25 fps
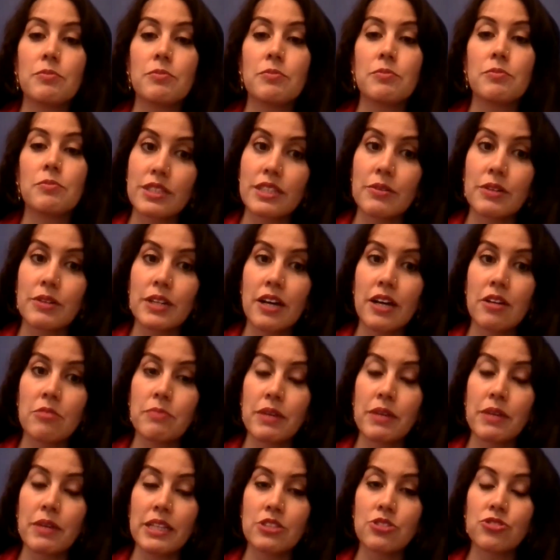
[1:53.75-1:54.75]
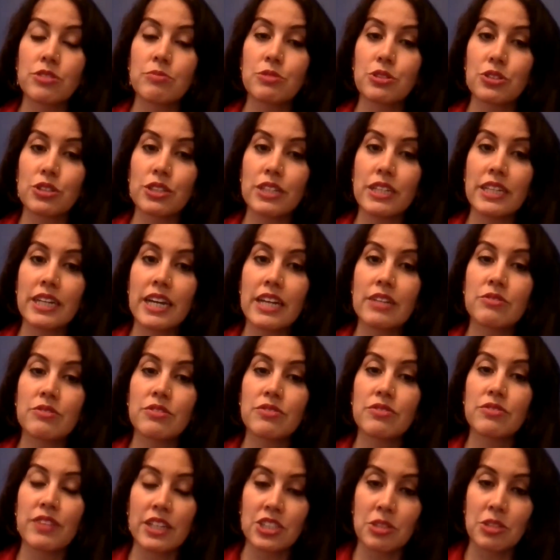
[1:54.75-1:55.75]
tools that would help mainstream learning and
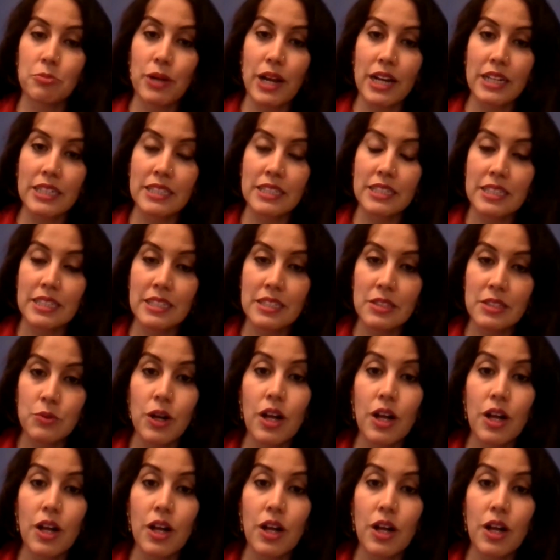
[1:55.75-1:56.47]
reflection practices,